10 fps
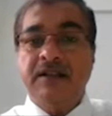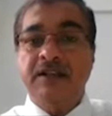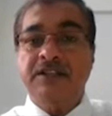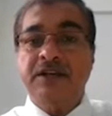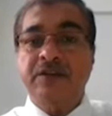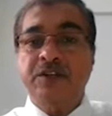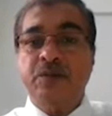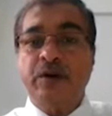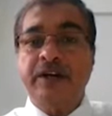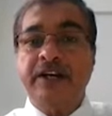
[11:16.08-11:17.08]
The service
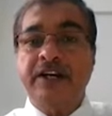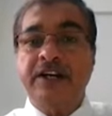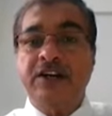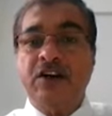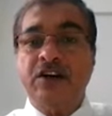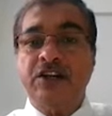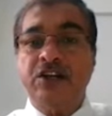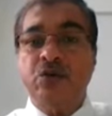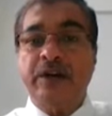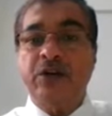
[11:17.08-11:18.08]
provider did not
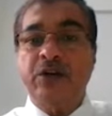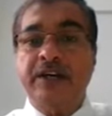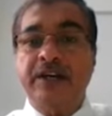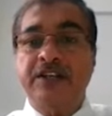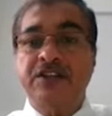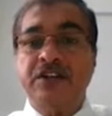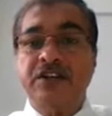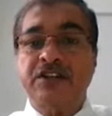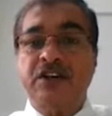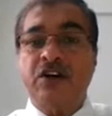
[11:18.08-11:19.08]
issue adequate
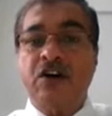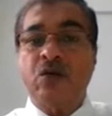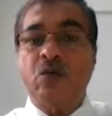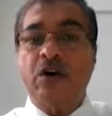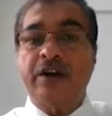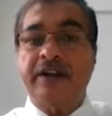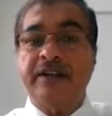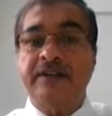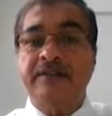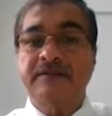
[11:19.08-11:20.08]
instruction or warning.